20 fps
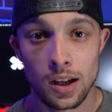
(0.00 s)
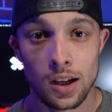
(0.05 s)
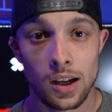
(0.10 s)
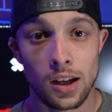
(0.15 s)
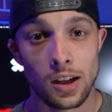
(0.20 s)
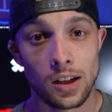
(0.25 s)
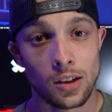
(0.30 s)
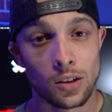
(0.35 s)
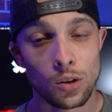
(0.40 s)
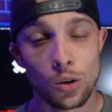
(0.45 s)

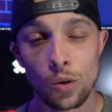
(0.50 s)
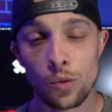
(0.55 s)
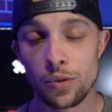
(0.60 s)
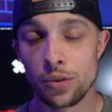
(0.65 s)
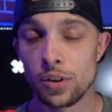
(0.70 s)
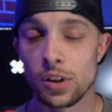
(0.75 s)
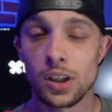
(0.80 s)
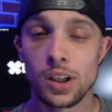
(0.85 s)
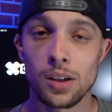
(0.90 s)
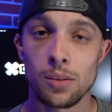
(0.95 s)
and
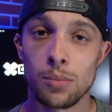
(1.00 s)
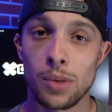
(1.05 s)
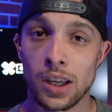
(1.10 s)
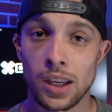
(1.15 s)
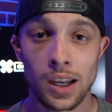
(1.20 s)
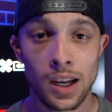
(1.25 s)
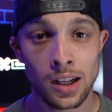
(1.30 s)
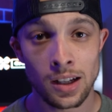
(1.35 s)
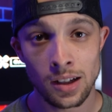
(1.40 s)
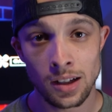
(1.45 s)
hopefully
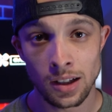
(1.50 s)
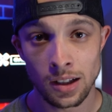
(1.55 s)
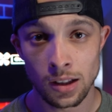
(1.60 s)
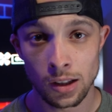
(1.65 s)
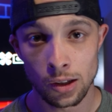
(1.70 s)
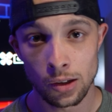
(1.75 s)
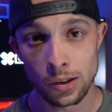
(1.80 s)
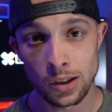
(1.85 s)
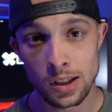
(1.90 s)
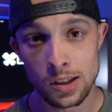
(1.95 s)
make editing a
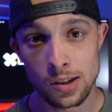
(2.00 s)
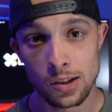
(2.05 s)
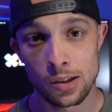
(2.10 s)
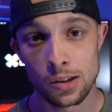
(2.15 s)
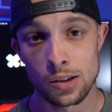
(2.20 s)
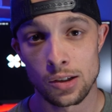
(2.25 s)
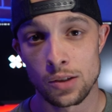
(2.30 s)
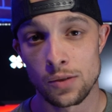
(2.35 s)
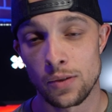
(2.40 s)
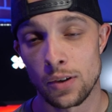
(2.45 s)
little
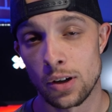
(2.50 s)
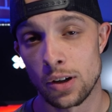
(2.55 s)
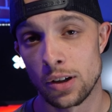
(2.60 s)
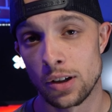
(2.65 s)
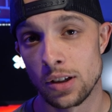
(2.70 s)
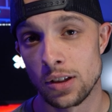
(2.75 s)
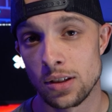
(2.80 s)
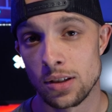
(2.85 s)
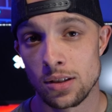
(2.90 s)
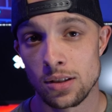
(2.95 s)
easier as far
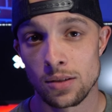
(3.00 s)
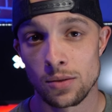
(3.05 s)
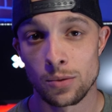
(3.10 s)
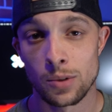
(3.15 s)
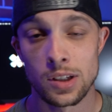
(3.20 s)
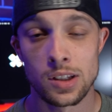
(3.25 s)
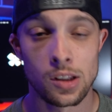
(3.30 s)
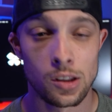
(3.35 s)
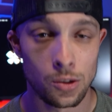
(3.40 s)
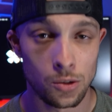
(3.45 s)
as
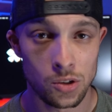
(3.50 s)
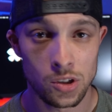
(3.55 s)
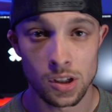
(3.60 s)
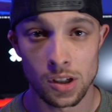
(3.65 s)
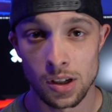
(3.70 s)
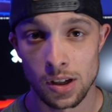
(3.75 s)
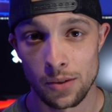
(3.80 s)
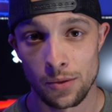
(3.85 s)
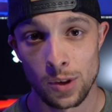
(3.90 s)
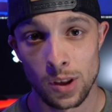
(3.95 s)

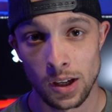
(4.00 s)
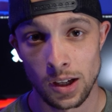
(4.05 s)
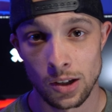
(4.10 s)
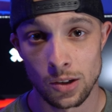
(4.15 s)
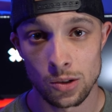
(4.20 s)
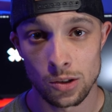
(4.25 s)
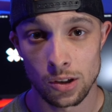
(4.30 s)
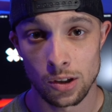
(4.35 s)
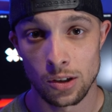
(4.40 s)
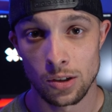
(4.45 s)
resolution and everything
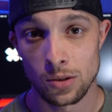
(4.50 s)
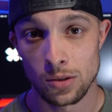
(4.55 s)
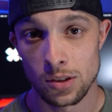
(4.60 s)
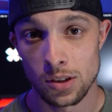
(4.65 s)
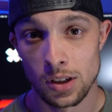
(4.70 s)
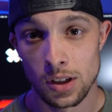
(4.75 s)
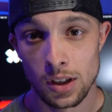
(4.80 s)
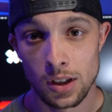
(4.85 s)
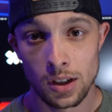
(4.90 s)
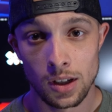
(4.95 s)
else
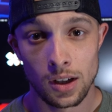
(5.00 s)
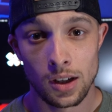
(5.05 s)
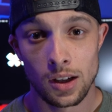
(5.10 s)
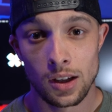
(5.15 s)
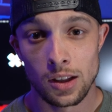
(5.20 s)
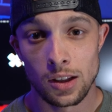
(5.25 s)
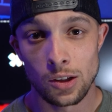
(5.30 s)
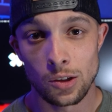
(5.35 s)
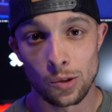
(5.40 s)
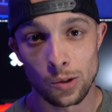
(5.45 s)
goes.
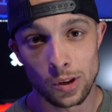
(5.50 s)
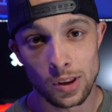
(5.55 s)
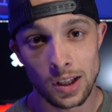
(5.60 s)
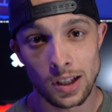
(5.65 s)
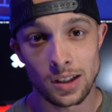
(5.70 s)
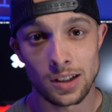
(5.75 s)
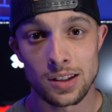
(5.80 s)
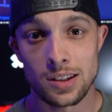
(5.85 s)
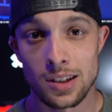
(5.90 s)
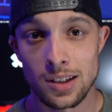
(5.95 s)
The only
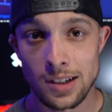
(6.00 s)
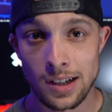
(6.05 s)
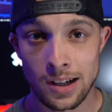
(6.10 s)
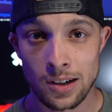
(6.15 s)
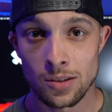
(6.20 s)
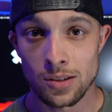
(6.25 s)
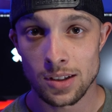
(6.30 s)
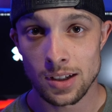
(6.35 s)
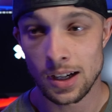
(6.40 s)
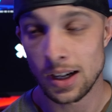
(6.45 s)
thing that's the
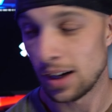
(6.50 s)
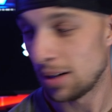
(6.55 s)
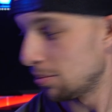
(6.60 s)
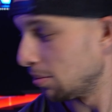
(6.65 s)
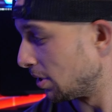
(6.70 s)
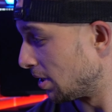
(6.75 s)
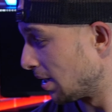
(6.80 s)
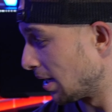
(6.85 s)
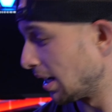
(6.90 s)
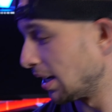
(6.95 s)
downside
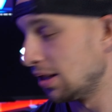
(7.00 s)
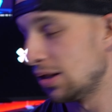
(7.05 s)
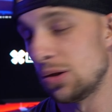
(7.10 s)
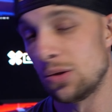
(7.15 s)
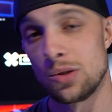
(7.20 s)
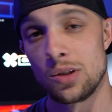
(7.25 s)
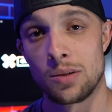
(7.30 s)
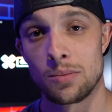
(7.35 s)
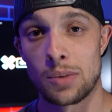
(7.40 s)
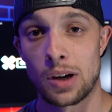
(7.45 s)
besides
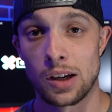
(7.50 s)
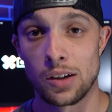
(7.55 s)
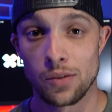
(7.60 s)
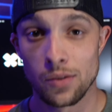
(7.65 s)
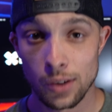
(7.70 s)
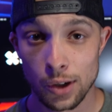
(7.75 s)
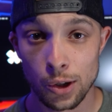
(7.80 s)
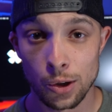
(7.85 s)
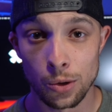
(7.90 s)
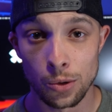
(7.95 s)
using my
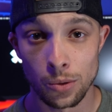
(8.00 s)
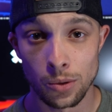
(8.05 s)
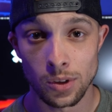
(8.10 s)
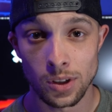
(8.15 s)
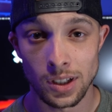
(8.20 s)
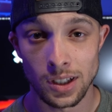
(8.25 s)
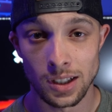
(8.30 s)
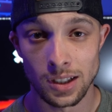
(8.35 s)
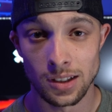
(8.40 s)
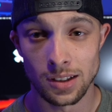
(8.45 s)
phone
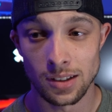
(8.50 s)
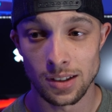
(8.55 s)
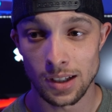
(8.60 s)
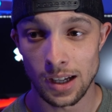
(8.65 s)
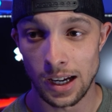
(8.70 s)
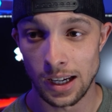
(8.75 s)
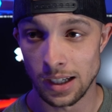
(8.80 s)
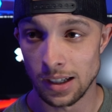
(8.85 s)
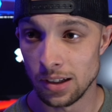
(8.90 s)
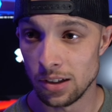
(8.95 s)
is
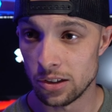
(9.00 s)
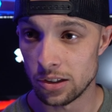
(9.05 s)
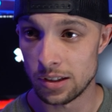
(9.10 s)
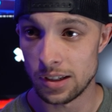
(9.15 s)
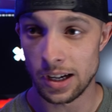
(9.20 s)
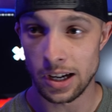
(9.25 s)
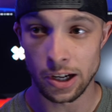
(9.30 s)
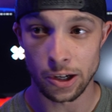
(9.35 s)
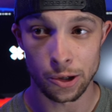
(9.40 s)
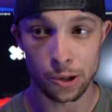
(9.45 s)
I can
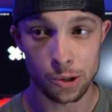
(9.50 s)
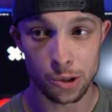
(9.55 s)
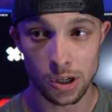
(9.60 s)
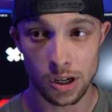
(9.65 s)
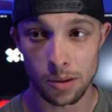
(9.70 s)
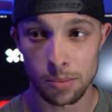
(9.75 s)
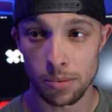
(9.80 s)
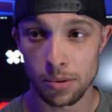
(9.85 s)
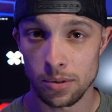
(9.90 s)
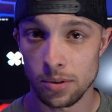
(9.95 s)
just
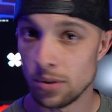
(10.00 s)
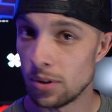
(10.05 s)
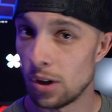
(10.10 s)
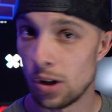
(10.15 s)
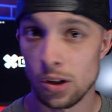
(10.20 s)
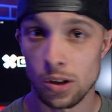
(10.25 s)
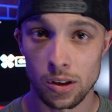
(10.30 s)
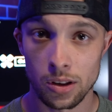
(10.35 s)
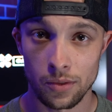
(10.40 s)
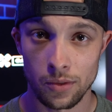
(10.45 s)
airdrop
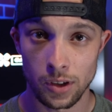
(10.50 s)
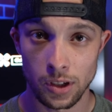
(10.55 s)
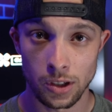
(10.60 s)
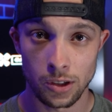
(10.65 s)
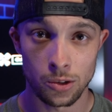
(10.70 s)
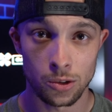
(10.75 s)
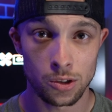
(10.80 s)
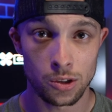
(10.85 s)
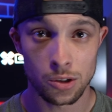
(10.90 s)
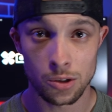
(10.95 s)
all the
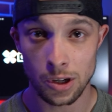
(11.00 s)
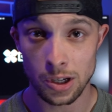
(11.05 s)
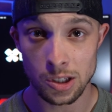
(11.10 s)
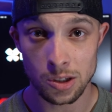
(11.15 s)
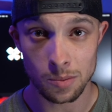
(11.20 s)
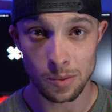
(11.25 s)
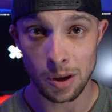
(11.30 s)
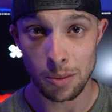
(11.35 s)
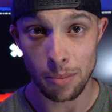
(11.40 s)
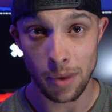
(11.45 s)
videos straight
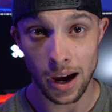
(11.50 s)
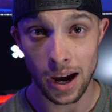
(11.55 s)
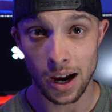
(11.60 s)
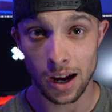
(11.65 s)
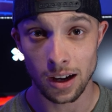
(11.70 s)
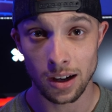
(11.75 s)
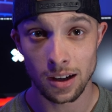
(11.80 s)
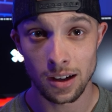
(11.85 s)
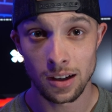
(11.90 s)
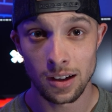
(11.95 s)
to my
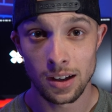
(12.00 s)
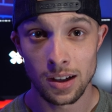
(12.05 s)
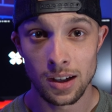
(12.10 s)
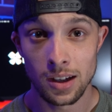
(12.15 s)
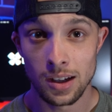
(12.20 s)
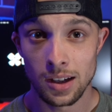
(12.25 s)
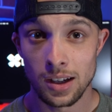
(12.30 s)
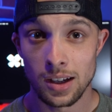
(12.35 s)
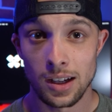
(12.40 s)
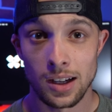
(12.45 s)
Mac
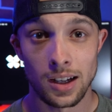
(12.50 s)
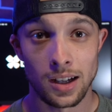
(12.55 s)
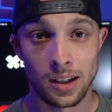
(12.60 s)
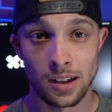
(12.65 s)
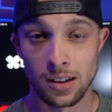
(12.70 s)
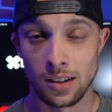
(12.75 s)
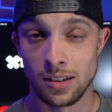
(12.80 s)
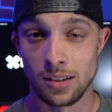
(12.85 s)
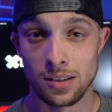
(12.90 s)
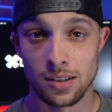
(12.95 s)

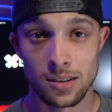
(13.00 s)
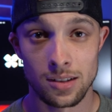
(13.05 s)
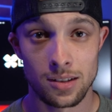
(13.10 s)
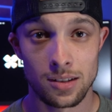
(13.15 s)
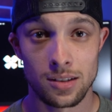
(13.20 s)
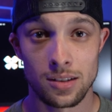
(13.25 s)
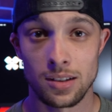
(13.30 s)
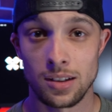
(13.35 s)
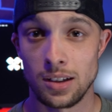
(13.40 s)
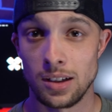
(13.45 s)
and
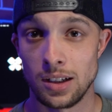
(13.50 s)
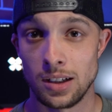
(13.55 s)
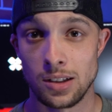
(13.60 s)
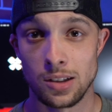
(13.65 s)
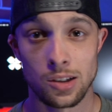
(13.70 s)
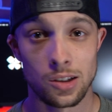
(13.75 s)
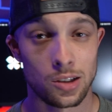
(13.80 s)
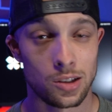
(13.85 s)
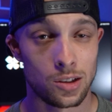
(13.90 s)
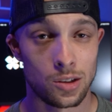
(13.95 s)

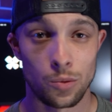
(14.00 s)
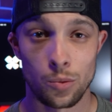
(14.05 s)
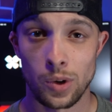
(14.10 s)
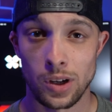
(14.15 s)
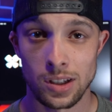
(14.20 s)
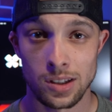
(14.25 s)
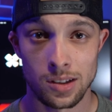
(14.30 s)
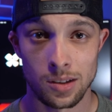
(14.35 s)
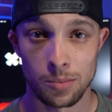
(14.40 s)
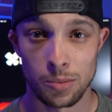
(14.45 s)
it's just a
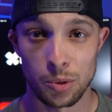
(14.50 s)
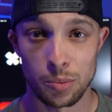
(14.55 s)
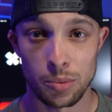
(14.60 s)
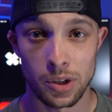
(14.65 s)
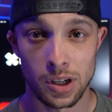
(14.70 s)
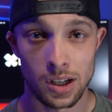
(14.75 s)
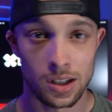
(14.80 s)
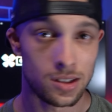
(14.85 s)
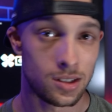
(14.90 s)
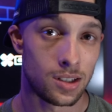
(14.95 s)
way simpler
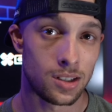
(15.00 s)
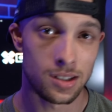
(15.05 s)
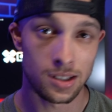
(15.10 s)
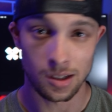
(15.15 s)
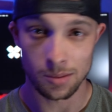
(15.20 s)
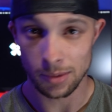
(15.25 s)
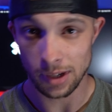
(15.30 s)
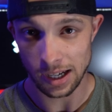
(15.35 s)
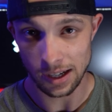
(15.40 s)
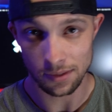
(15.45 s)
process. Now
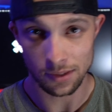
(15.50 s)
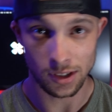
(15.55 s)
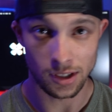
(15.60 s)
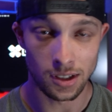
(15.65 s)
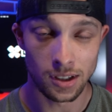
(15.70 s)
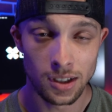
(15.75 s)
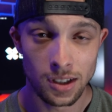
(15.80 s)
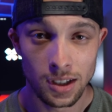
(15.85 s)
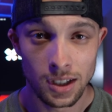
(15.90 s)
I'm gonna have to